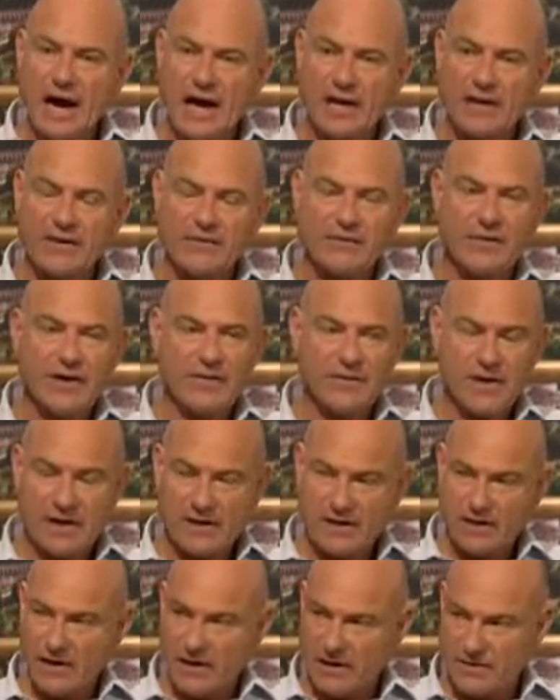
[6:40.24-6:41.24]
And they
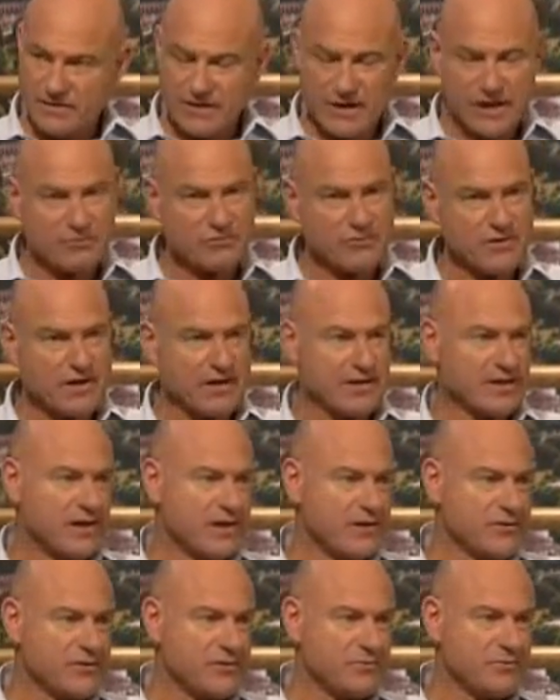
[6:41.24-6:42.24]
then escaped
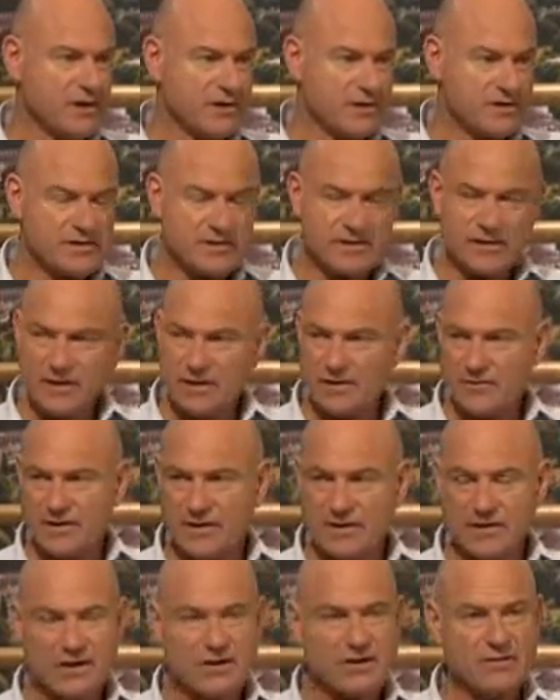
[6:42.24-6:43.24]
relegation by the skin of
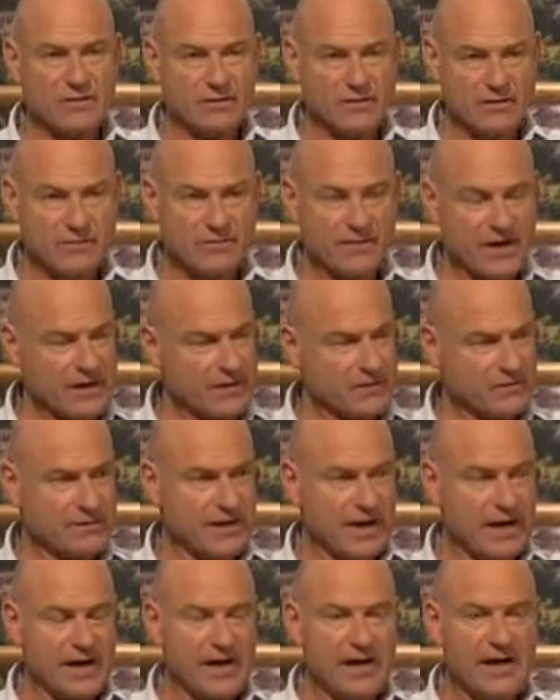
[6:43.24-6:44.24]
their teeth on the final
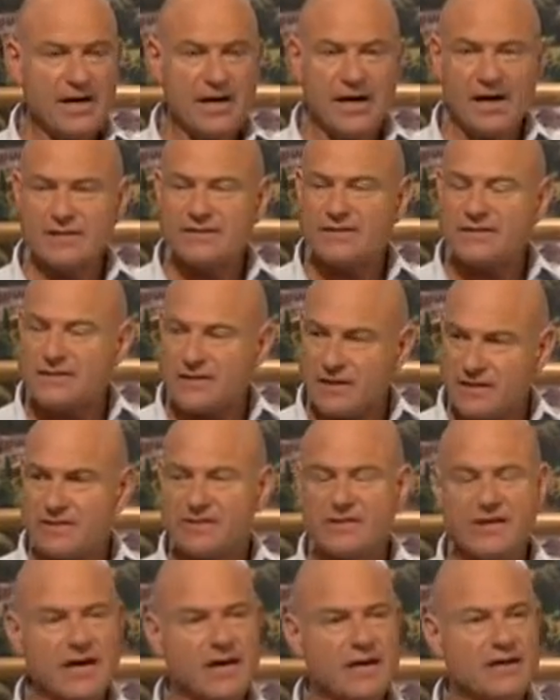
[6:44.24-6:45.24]
day, and
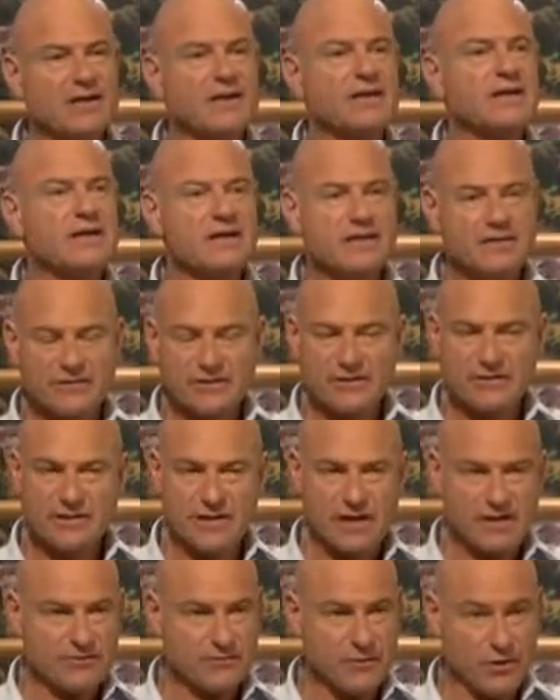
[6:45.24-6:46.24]
since then,
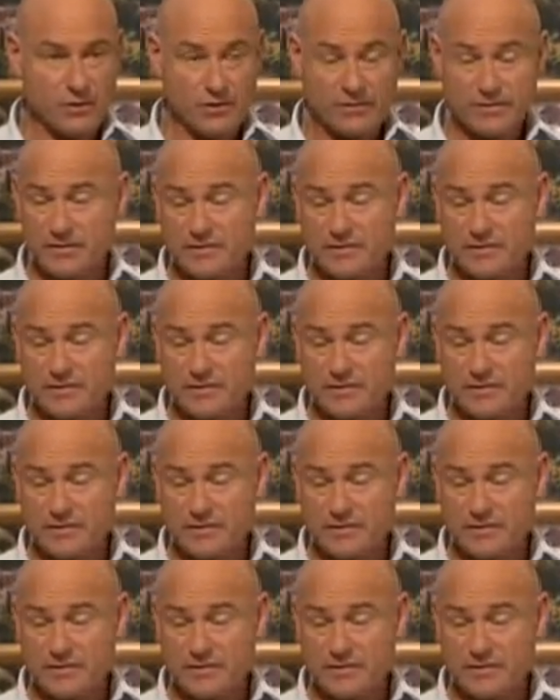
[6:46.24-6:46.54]
success followed.